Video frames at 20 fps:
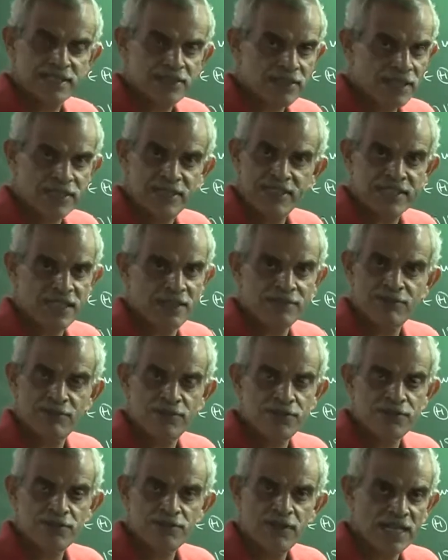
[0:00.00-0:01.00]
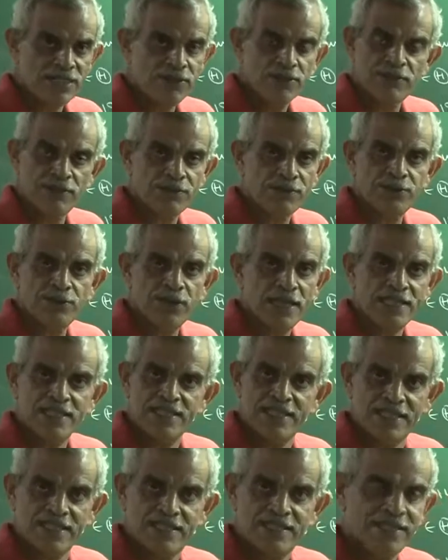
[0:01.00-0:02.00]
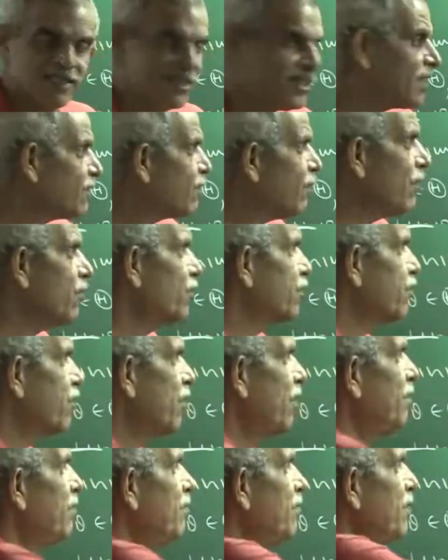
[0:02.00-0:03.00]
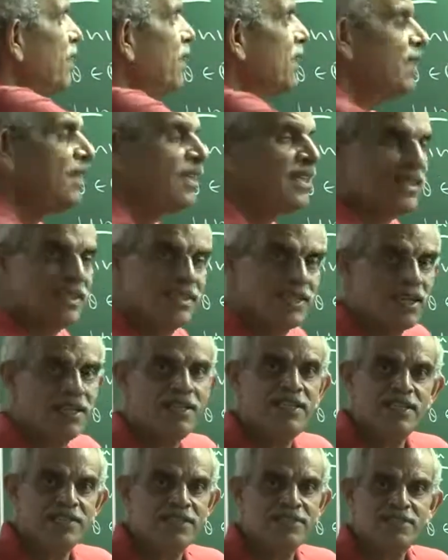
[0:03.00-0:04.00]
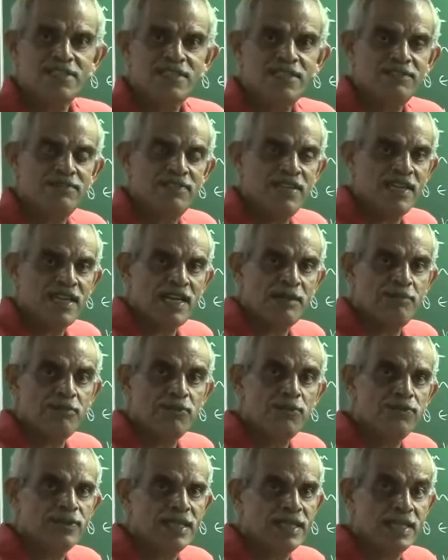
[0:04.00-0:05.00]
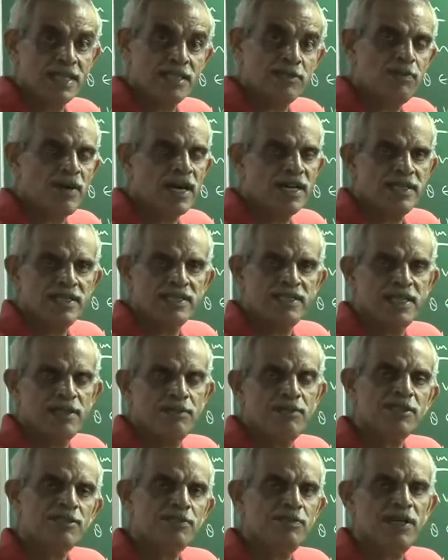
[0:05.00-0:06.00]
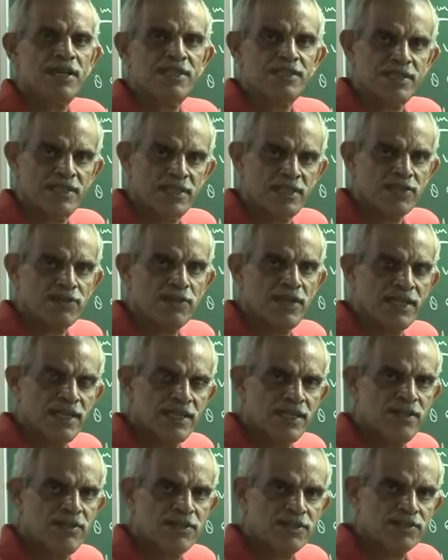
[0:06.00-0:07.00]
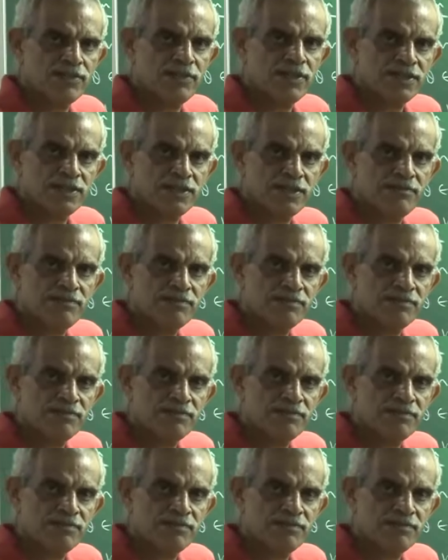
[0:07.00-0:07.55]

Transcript: So I don't have to do anything. It just follows from the earlier result where I proved that x bar is admissible under the square error loss function.